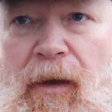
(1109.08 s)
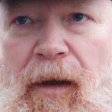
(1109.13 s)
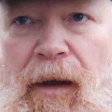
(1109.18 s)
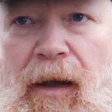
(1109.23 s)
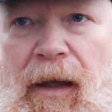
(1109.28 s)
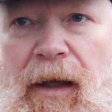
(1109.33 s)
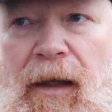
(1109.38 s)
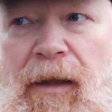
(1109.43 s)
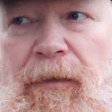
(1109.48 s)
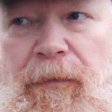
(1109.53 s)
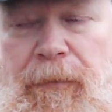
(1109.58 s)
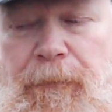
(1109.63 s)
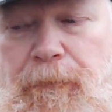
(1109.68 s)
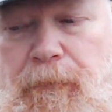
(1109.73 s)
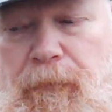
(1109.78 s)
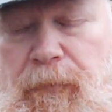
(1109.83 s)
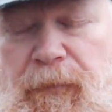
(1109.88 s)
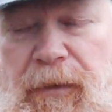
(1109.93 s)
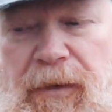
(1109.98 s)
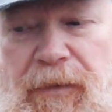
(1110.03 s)
And
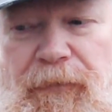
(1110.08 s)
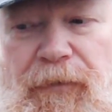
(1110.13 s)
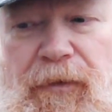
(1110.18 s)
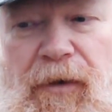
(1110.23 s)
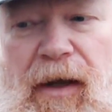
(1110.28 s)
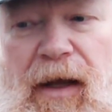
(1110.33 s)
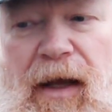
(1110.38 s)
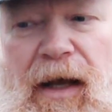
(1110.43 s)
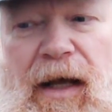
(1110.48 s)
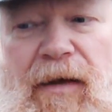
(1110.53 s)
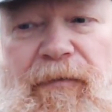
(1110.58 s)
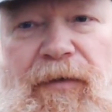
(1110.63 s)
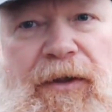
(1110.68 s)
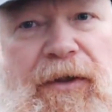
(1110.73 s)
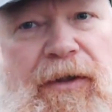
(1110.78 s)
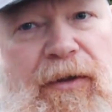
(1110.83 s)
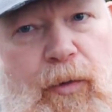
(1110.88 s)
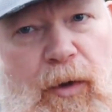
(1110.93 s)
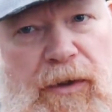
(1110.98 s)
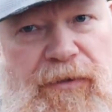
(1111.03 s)
if you have
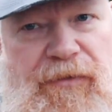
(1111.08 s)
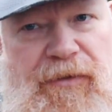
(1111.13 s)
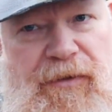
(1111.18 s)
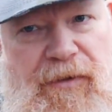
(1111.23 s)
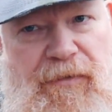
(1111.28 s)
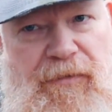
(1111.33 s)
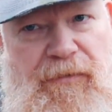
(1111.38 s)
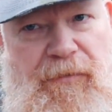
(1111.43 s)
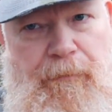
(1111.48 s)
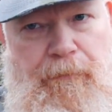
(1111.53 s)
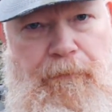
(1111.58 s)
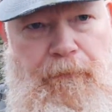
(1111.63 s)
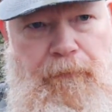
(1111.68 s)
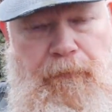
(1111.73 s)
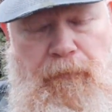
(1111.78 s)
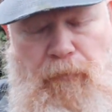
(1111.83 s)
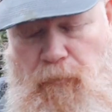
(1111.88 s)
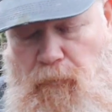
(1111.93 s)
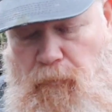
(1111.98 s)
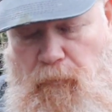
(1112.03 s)
any questions,
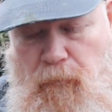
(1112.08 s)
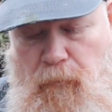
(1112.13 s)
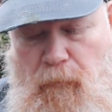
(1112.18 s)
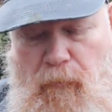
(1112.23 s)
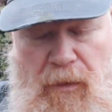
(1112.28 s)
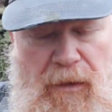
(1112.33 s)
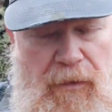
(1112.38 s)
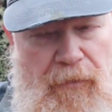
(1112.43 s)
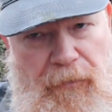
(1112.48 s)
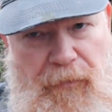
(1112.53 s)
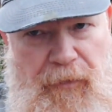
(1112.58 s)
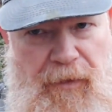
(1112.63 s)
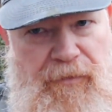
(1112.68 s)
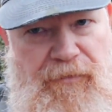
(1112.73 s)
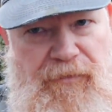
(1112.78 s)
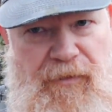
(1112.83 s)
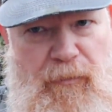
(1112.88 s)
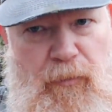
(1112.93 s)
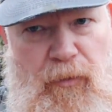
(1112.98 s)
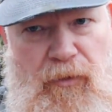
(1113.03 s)

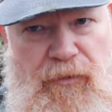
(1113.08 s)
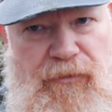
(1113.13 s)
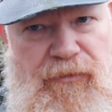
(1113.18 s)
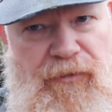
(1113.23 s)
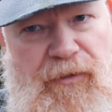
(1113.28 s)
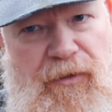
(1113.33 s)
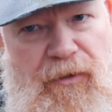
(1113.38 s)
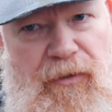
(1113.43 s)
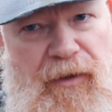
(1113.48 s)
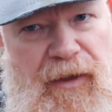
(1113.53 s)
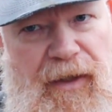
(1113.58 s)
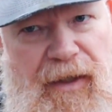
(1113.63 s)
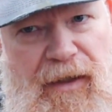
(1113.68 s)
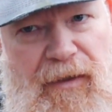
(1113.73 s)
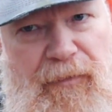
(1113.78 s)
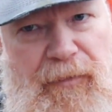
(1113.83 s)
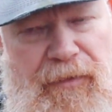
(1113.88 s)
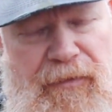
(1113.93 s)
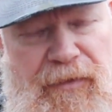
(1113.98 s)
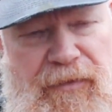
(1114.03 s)
things that weren't
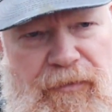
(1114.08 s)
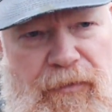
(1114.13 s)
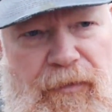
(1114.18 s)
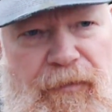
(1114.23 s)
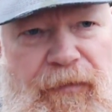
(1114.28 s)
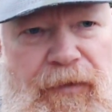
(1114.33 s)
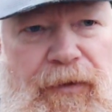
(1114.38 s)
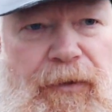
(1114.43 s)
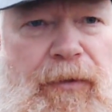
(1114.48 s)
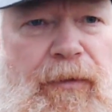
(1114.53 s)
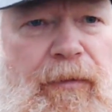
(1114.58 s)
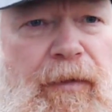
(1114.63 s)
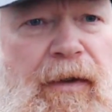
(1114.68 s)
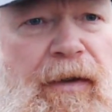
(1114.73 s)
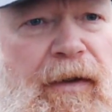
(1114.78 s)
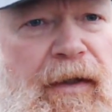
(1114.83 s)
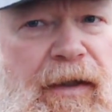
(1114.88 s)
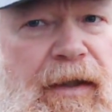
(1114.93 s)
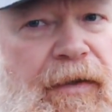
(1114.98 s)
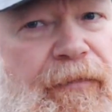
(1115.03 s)
clear in this review,
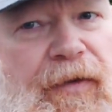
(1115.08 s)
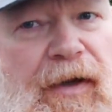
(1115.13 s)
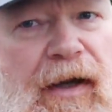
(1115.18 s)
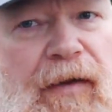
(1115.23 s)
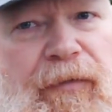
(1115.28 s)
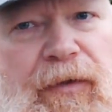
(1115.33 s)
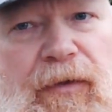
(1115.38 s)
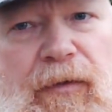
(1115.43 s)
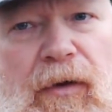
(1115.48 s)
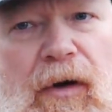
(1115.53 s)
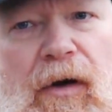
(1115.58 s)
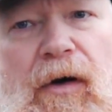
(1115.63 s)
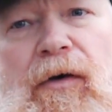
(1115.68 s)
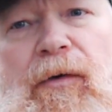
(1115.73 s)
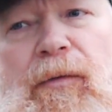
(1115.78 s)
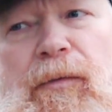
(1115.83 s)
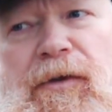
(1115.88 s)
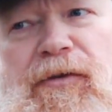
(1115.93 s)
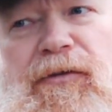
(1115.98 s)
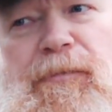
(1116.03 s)
if you have your
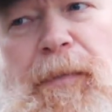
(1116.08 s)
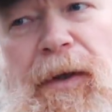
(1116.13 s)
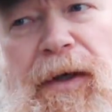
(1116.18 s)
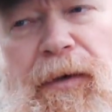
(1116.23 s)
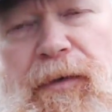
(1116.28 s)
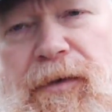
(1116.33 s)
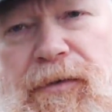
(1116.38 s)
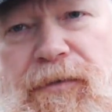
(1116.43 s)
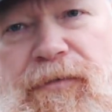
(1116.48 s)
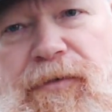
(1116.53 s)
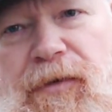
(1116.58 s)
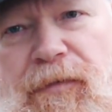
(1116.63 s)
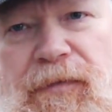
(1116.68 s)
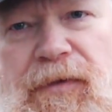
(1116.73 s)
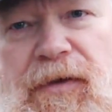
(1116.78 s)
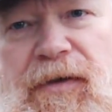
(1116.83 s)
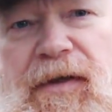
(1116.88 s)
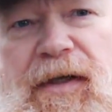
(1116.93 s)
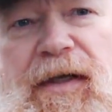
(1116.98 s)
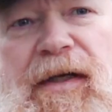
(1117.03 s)
own experience of
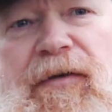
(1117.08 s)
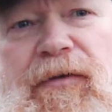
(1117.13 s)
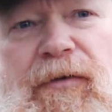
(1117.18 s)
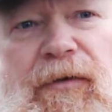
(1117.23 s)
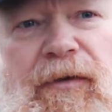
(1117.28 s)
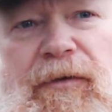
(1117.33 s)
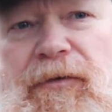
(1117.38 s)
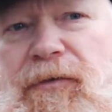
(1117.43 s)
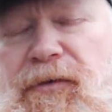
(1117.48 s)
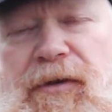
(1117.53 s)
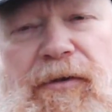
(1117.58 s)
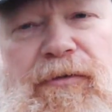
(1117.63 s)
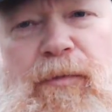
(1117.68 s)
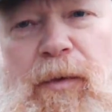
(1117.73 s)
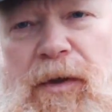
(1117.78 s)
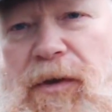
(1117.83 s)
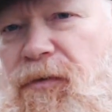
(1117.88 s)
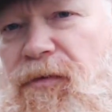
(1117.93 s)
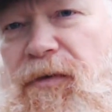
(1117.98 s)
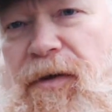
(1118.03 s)
the kit or just
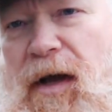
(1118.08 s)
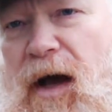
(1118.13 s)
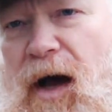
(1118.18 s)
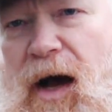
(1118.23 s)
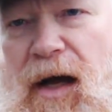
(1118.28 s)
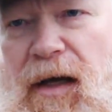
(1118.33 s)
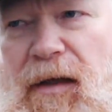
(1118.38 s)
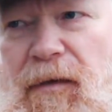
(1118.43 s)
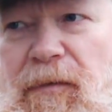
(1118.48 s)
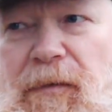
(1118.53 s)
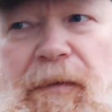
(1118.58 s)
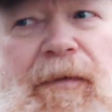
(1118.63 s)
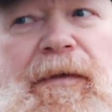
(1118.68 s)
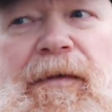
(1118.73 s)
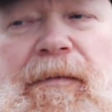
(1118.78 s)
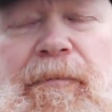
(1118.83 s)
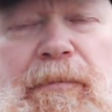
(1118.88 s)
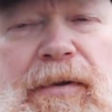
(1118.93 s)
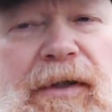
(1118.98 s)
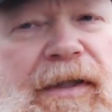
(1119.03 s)
want to say hi,
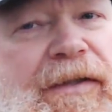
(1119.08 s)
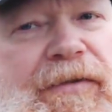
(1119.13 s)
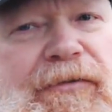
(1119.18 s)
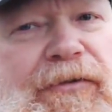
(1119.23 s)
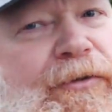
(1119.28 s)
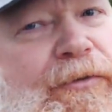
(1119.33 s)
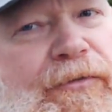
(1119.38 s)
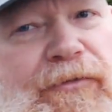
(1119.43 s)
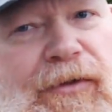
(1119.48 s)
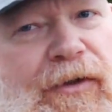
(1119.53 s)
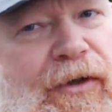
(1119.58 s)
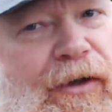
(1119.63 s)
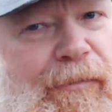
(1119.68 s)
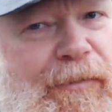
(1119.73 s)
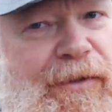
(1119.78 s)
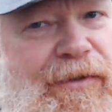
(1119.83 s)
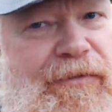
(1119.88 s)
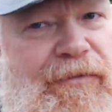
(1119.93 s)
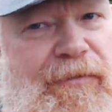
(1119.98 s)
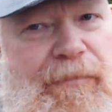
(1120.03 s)
please use the
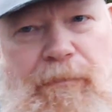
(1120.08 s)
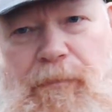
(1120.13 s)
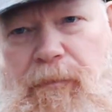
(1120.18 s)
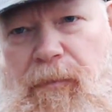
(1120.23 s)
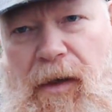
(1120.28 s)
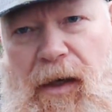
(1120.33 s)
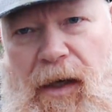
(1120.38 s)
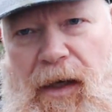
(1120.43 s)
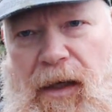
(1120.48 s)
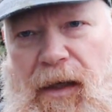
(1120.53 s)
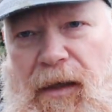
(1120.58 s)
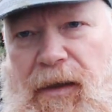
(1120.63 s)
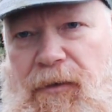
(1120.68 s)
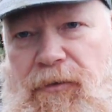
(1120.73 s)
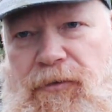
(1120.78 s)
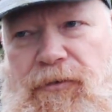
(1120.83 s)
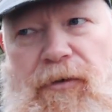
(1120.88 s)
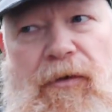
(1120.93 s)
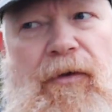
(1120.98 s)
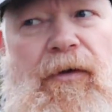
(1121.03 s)
comments. I
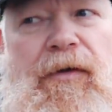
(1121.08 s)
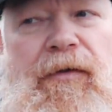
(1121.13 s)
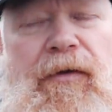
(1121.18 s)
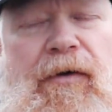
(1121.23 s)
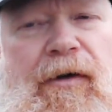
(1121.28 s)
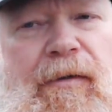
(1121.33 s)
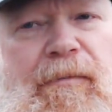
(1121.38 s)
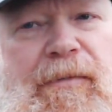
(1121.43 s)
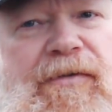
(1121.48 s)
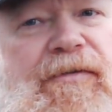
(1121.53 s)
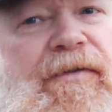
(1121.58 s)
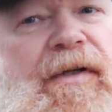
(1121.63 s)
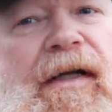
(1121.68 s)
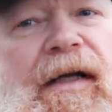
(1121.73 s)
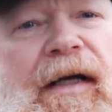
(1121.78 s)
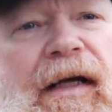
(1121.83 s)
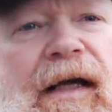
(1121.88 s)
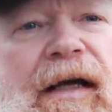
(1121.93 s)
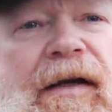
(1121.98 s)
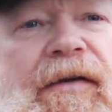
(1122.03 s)
enjoy the comments that
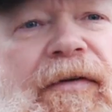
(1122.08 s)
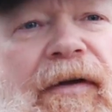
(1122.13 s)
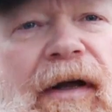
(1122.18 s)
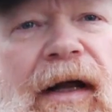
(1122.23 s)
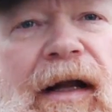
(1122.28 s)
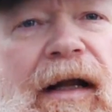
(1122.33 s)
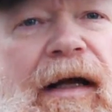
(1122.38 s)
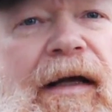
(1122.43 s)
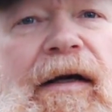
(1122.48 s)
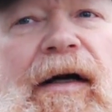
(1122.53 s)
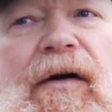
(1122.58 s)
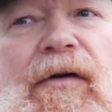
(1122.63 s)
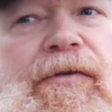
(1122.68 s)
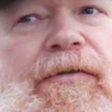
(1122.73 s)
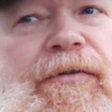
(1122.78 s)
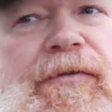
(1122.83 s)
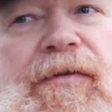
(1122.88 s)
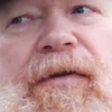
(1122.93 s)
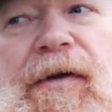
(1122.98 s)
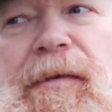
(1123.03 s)
I get and I
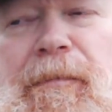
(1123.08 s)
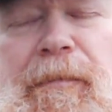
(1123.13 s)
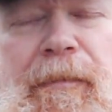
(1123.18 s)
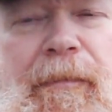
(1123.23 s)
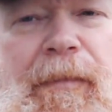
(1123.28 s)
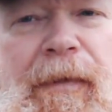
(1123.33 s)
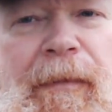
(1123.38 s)
answer them